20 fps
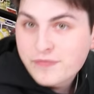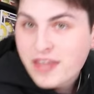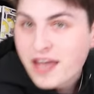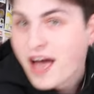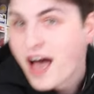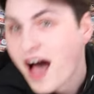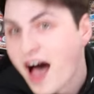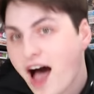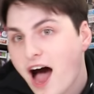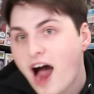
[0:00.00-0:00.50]
All
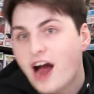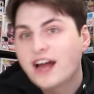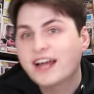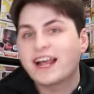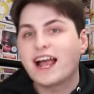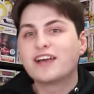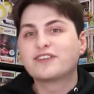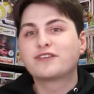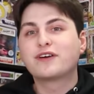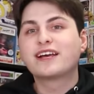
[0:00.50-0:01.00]
right,
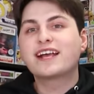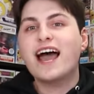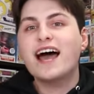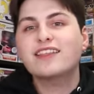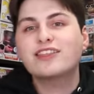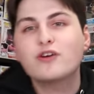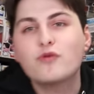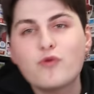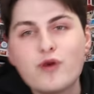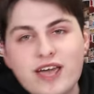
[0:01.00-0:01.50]
guys, so I
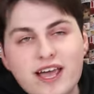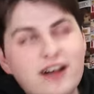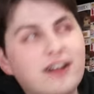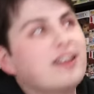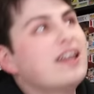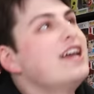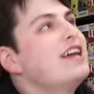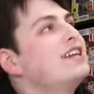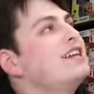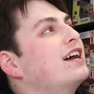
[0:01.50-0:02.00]
got the
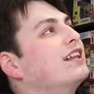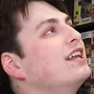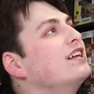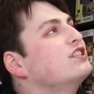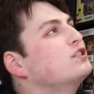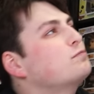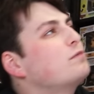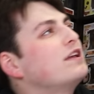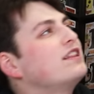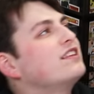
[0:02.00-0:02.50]
wheel. Now
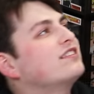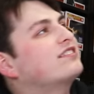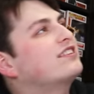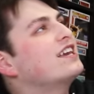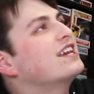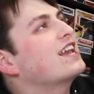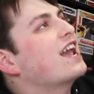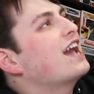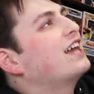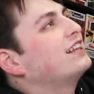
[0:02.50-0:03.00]
let's spin this
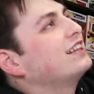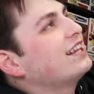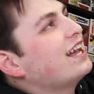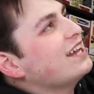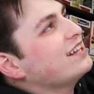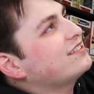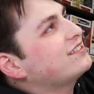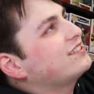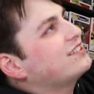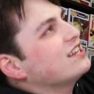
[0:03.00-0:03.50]
thing and
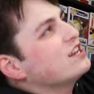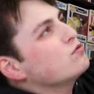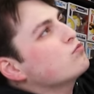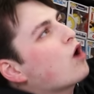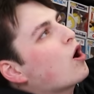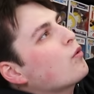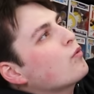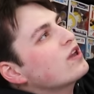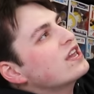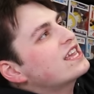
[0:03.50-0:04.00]
let's see
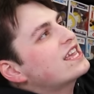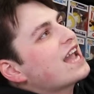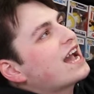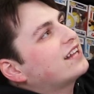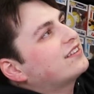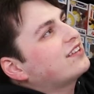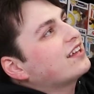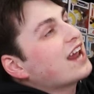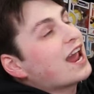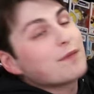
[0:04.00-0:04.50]
what we
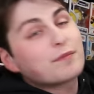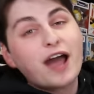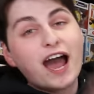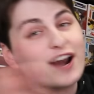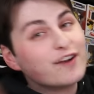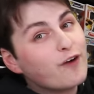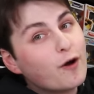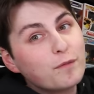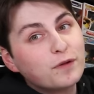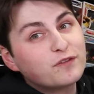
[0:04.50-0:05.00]
get today. I'm
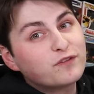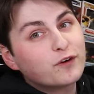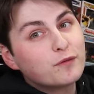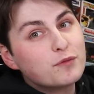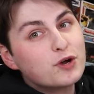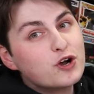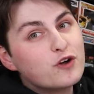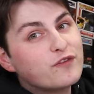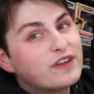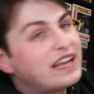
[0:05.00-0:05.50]
kind of open for
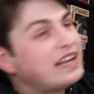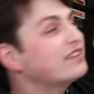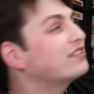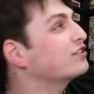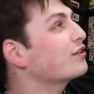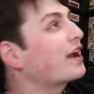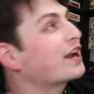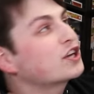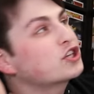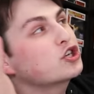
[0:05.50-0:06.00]
movies
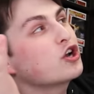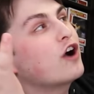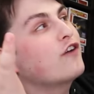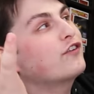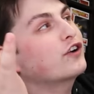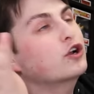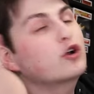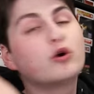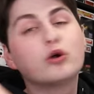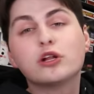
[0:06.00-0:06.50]
so I could show
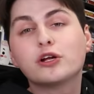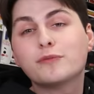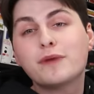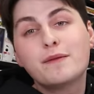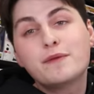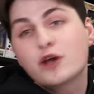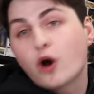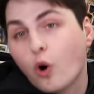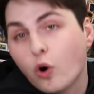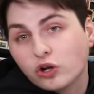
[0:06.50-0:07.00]
off a cooler,
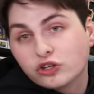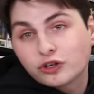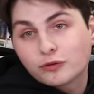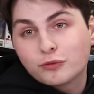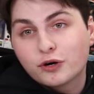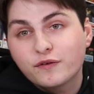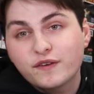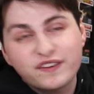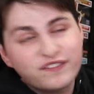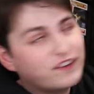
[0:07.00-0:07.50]
maybe older
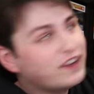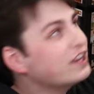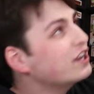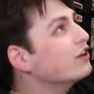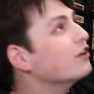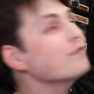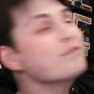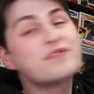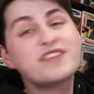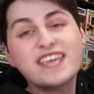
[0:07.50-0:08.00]
movie
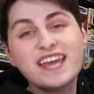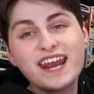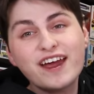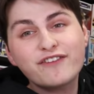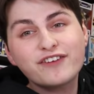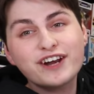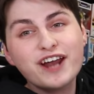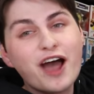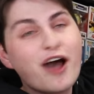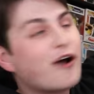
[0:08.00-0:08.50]
figure. You
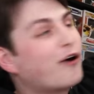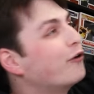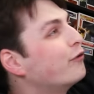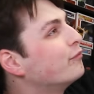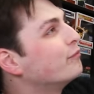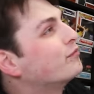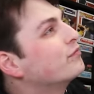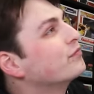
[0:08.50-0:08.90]
never know.